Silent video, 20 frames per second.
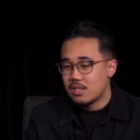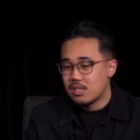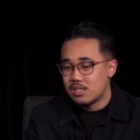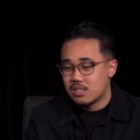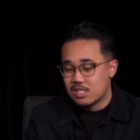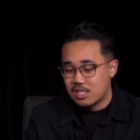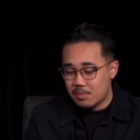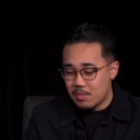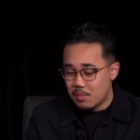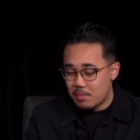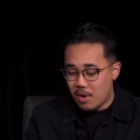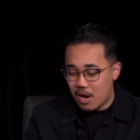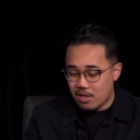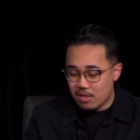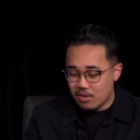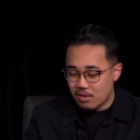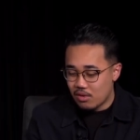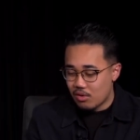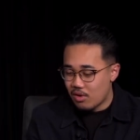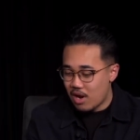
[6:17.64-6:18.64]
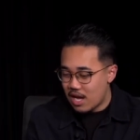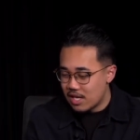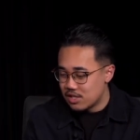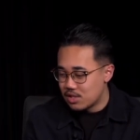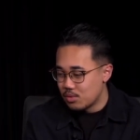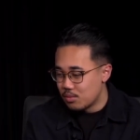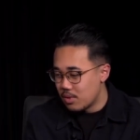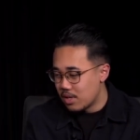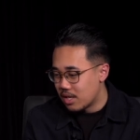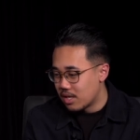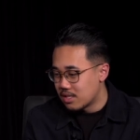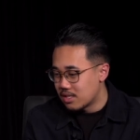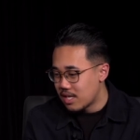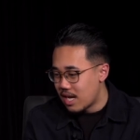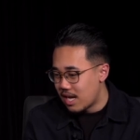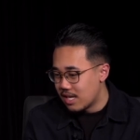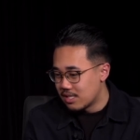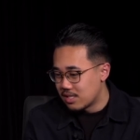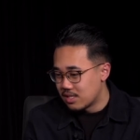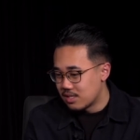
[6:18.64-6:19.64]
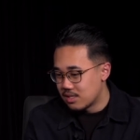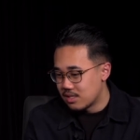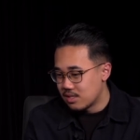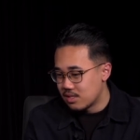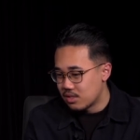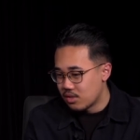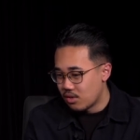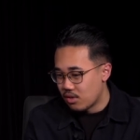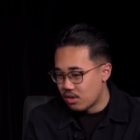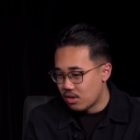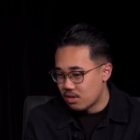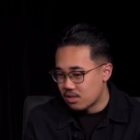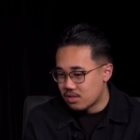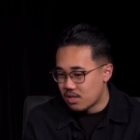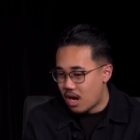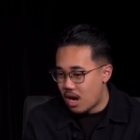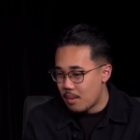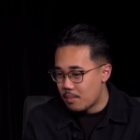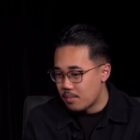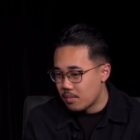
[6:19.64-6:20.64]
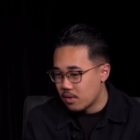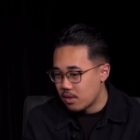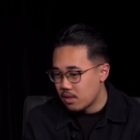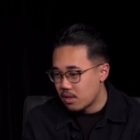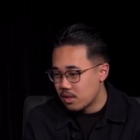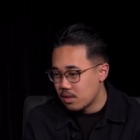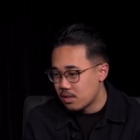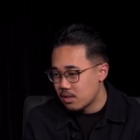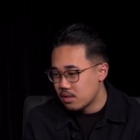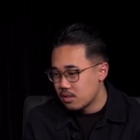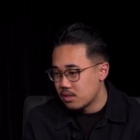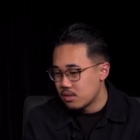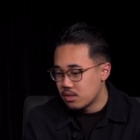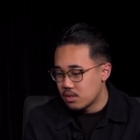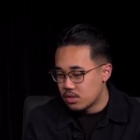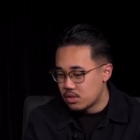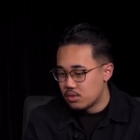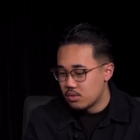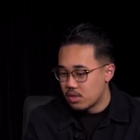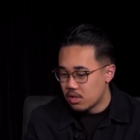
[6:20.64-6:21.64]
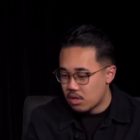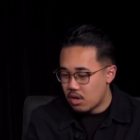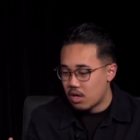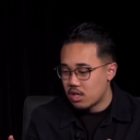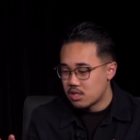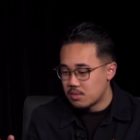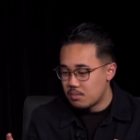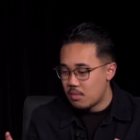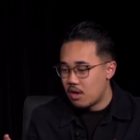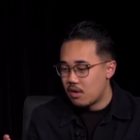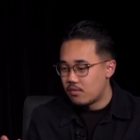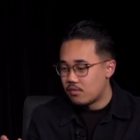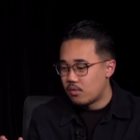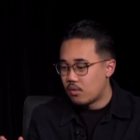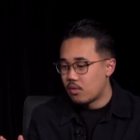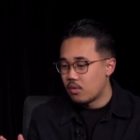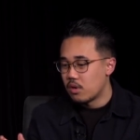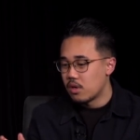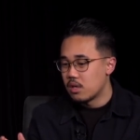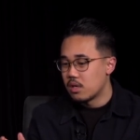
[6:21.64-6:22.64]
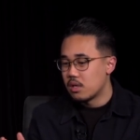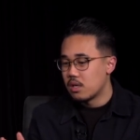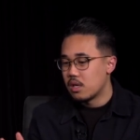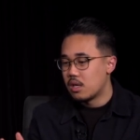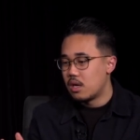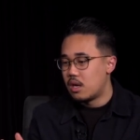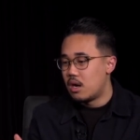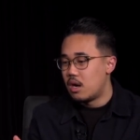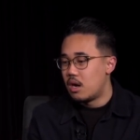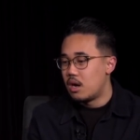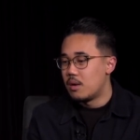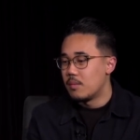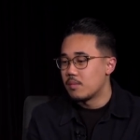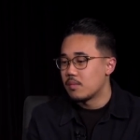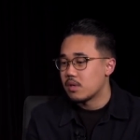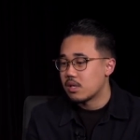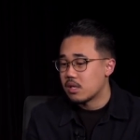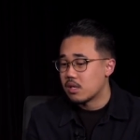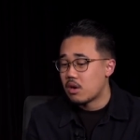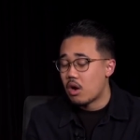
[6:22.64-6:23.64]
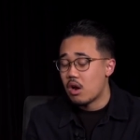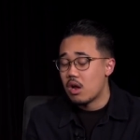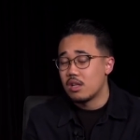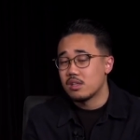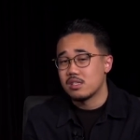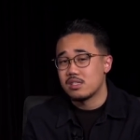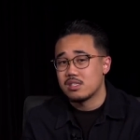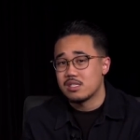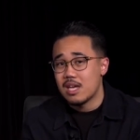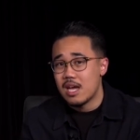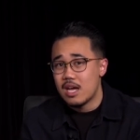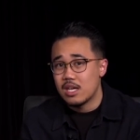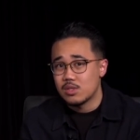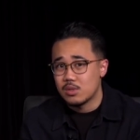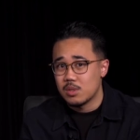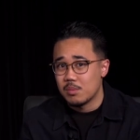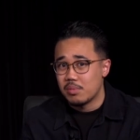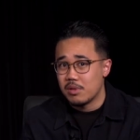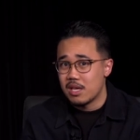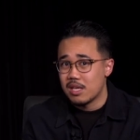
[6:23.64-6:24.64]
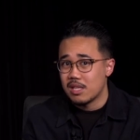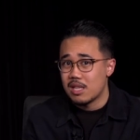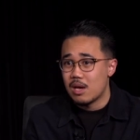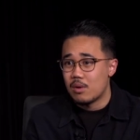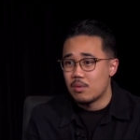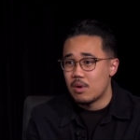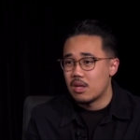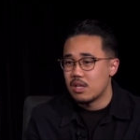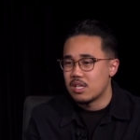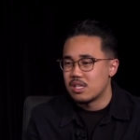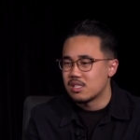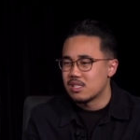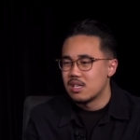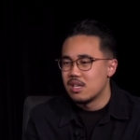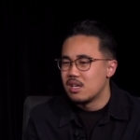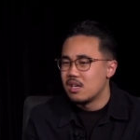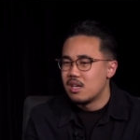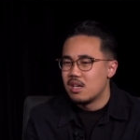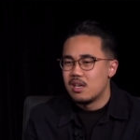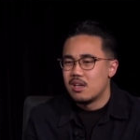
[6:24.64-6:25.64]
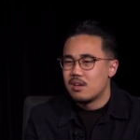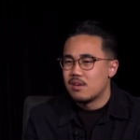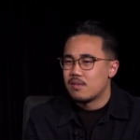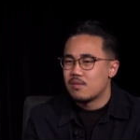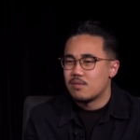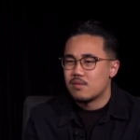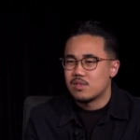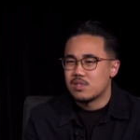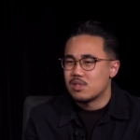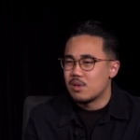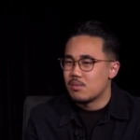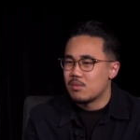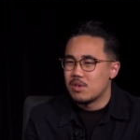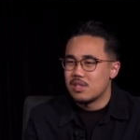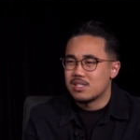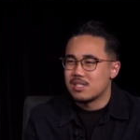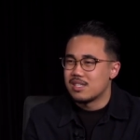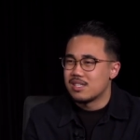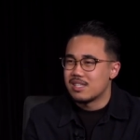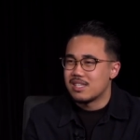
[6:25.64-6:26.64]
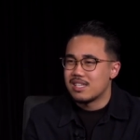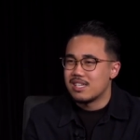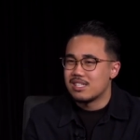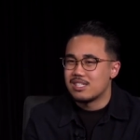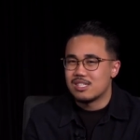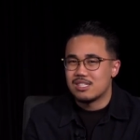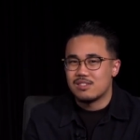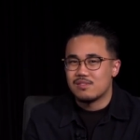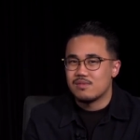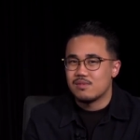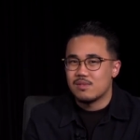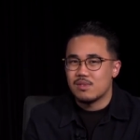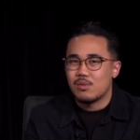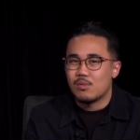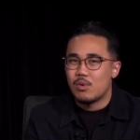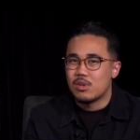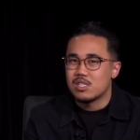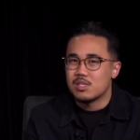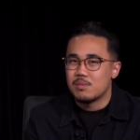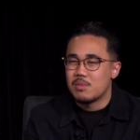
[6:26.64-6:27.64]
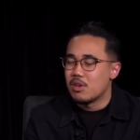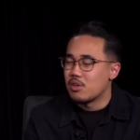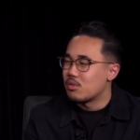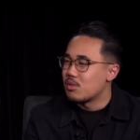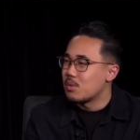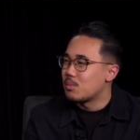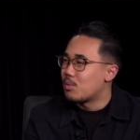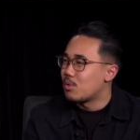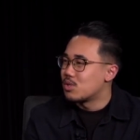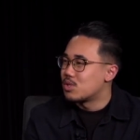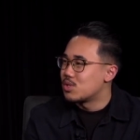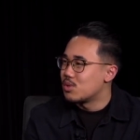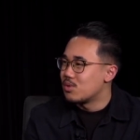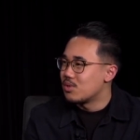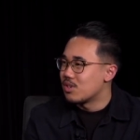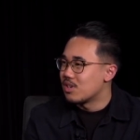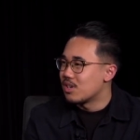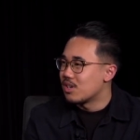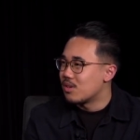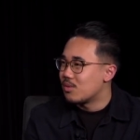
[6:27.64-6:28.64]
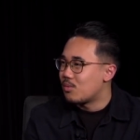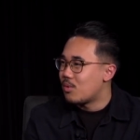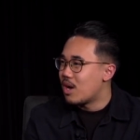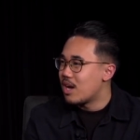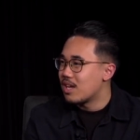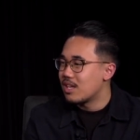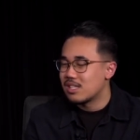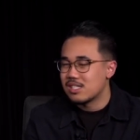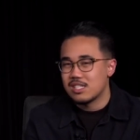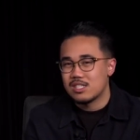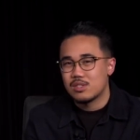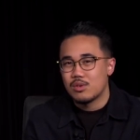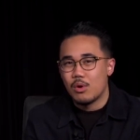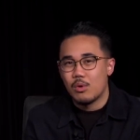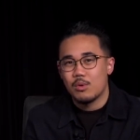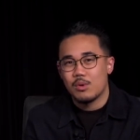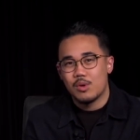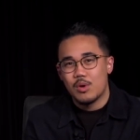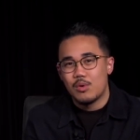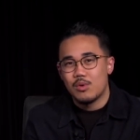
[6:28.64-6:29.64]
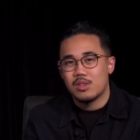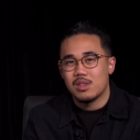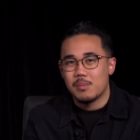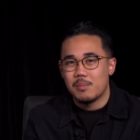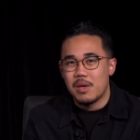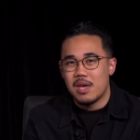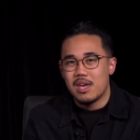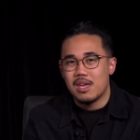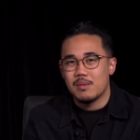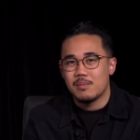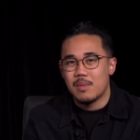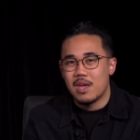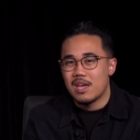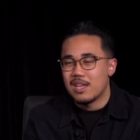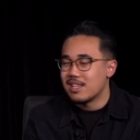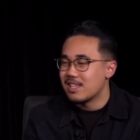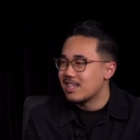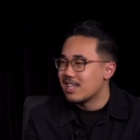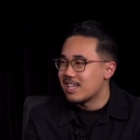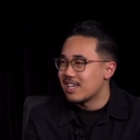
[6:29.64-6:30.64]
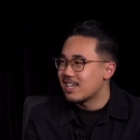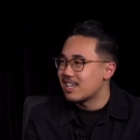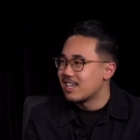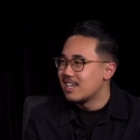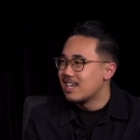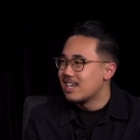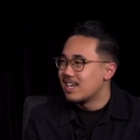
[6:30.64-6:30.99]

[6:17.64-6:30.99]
Jimmy Butler or Andrew Wiggins as your top shooting guard, small forward. Um, Karl hmm. Anthony Towns wasn't playing that well. He's for some reason he just wants to be a three point shooter. Why just go go in the paint, man? Like